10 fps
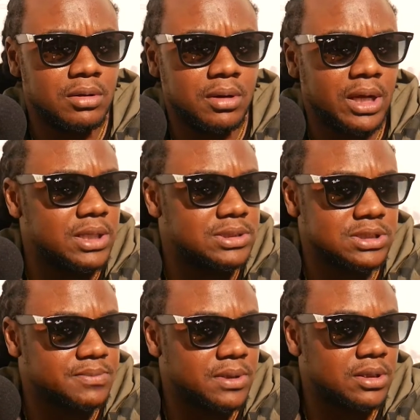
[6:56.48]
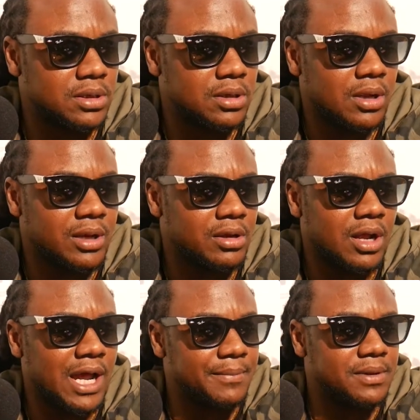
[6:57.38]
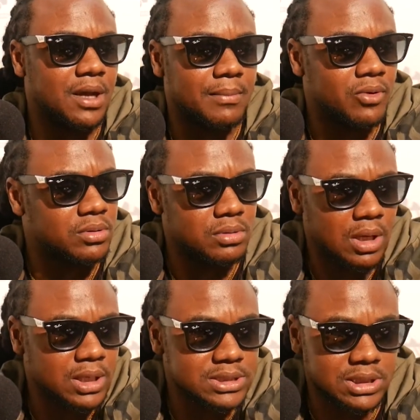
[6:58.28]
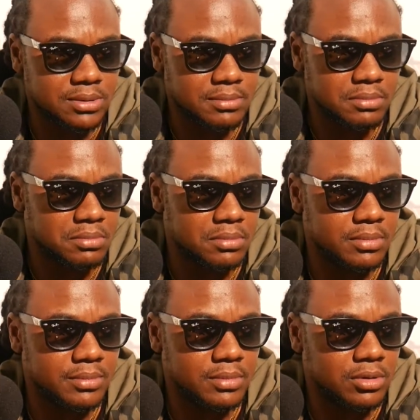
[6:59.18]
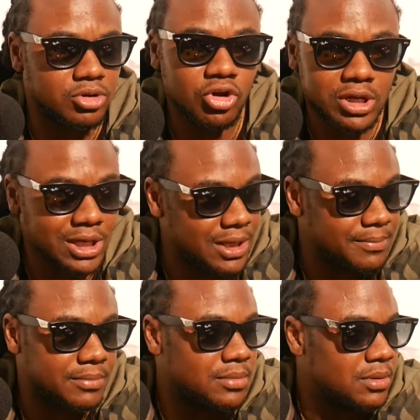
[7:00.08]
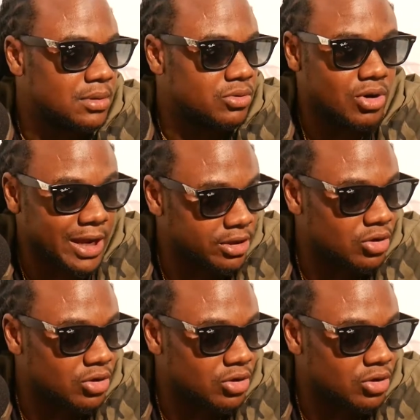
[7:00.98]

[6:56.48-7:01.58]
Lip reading: Honestly speaking, and I don't know hype talk, but honestly, none of them right